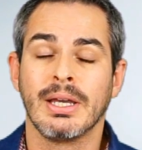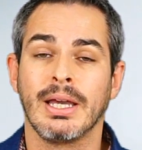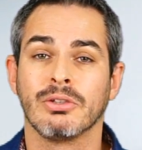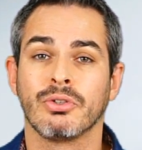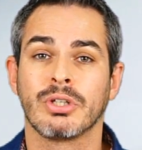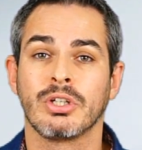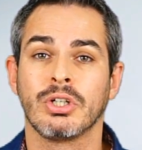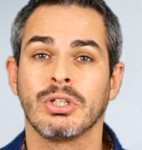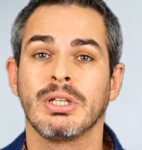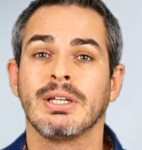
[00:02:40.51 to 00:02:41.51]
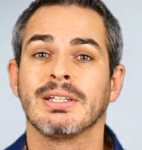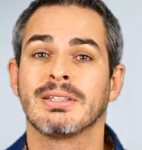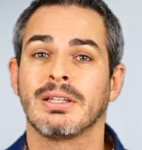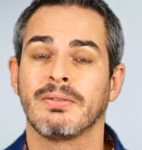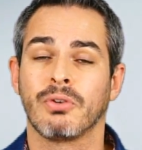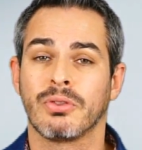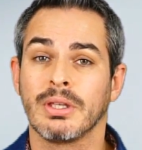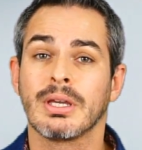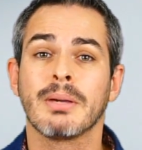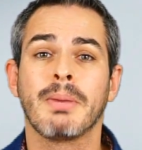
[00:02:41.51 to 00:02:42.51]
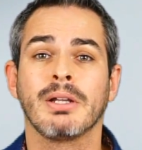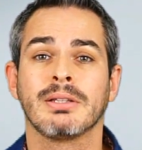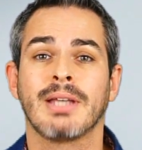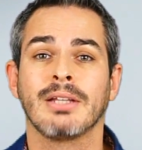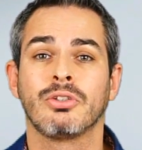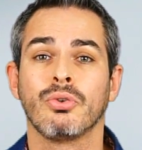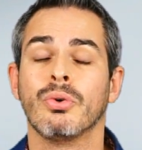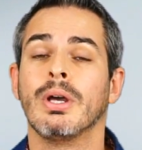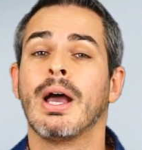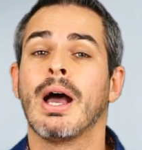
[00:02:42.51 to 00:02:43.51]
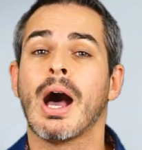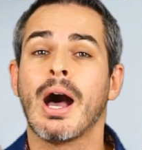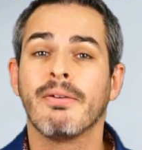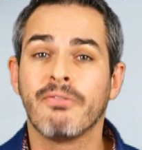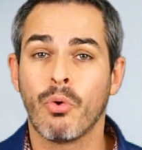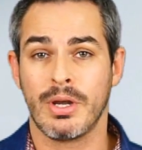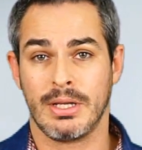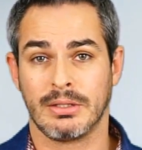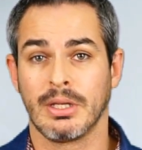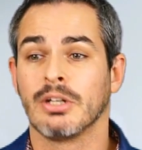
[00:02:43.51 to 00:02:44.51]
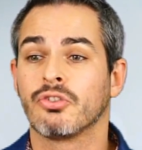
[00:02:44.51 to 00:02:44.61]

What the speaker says: and looking good is that if you're thinking about a tattoo, avoid it.